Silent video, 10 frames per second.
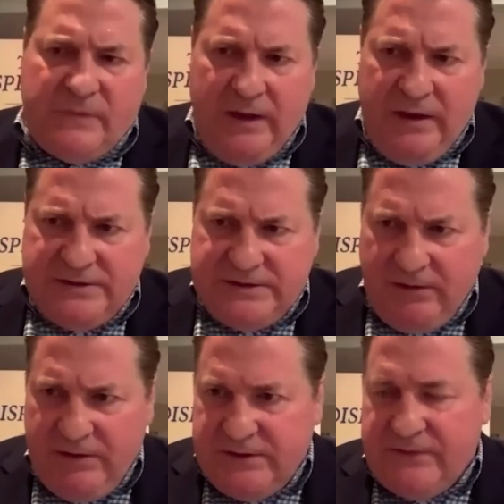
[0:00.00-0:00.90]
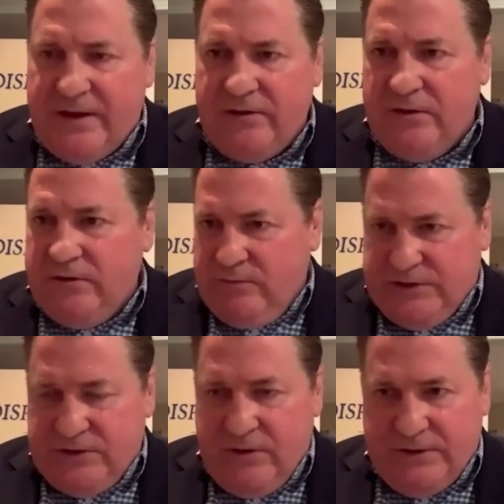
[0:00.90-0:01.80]
in a series of
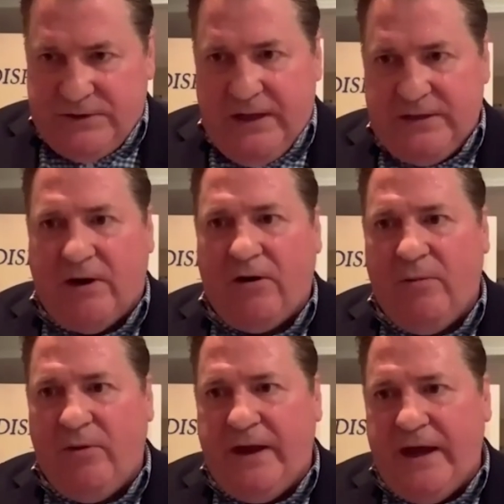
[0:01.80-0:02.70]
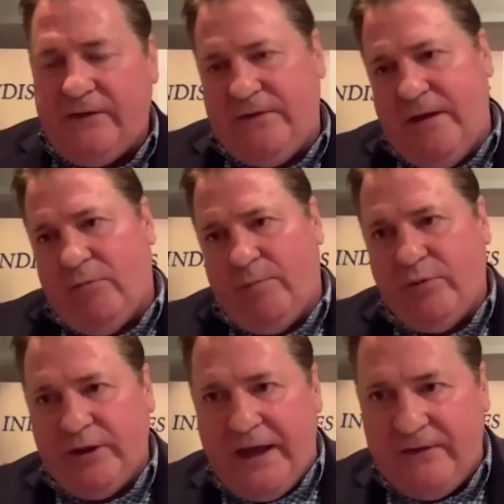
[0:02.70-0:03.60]
what's known as the Intolerable Acts, they
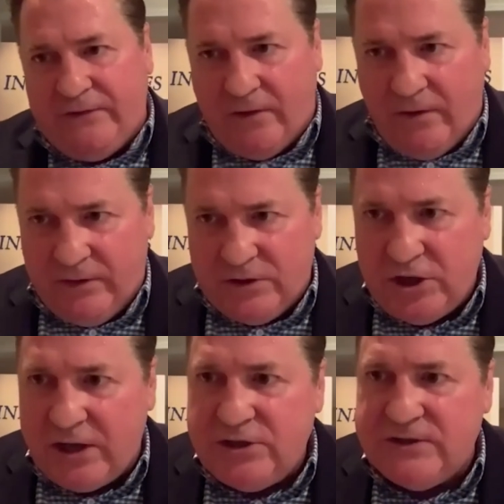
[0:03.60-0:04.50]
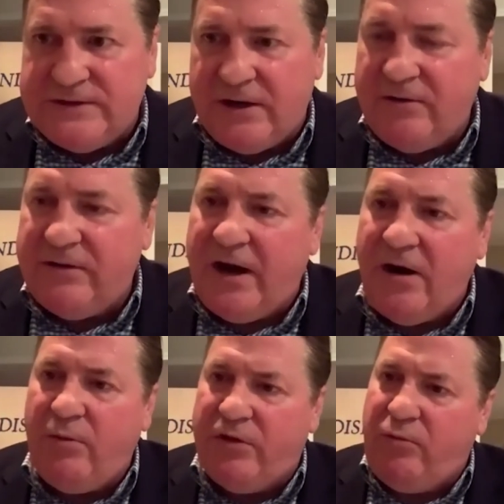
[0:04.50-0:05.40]
replace all the judges that are
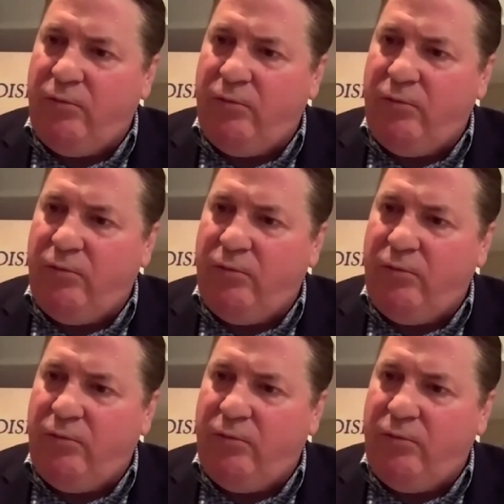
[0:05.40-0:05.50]
there with